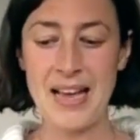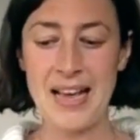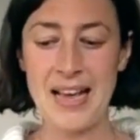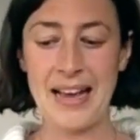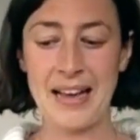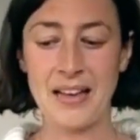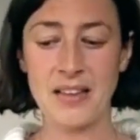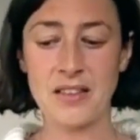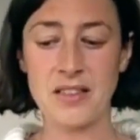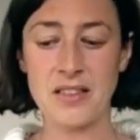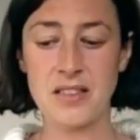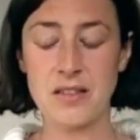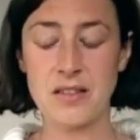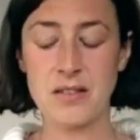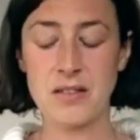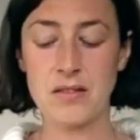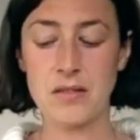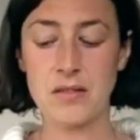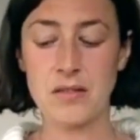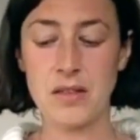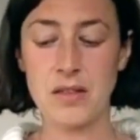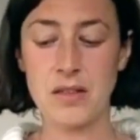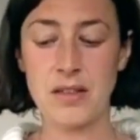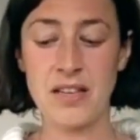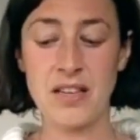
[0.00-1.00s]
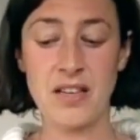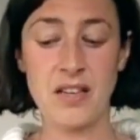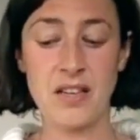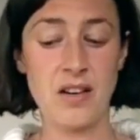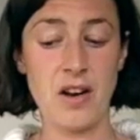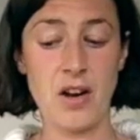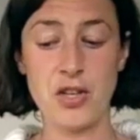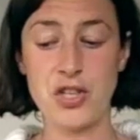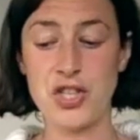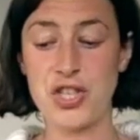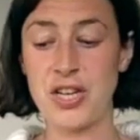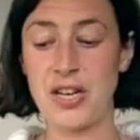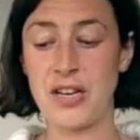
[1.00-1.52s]
And in a
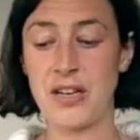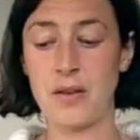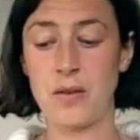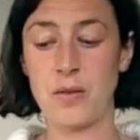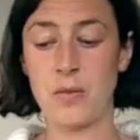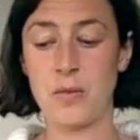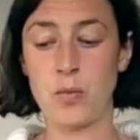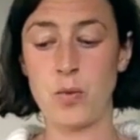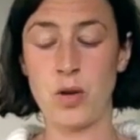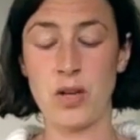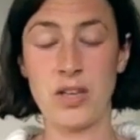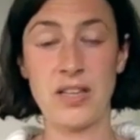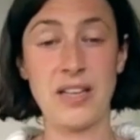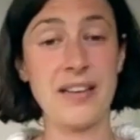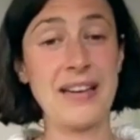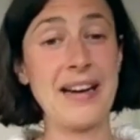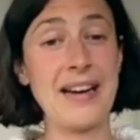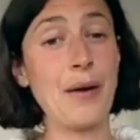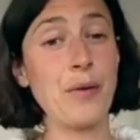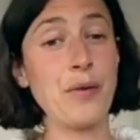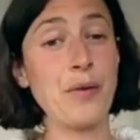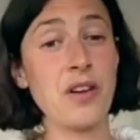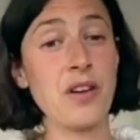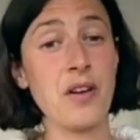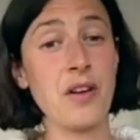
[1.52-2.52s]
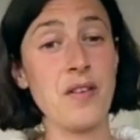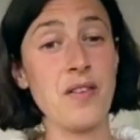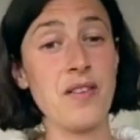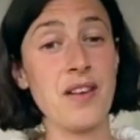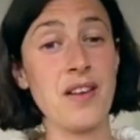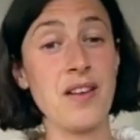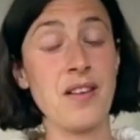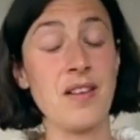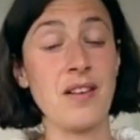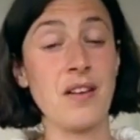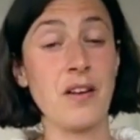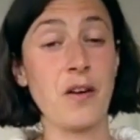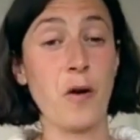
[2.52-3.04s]
nutshell, what cacao does
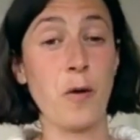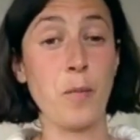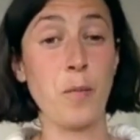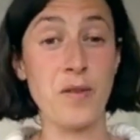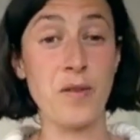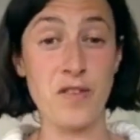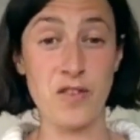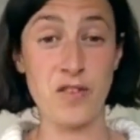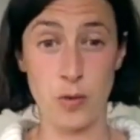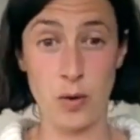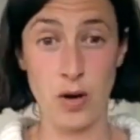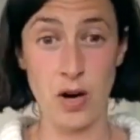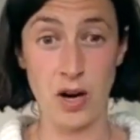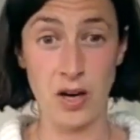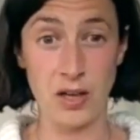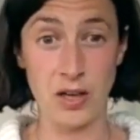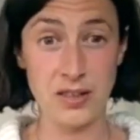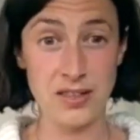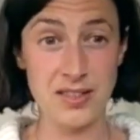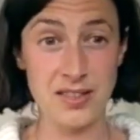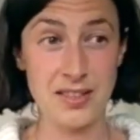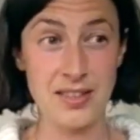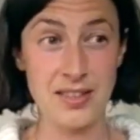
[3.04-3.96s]
is it opens your heart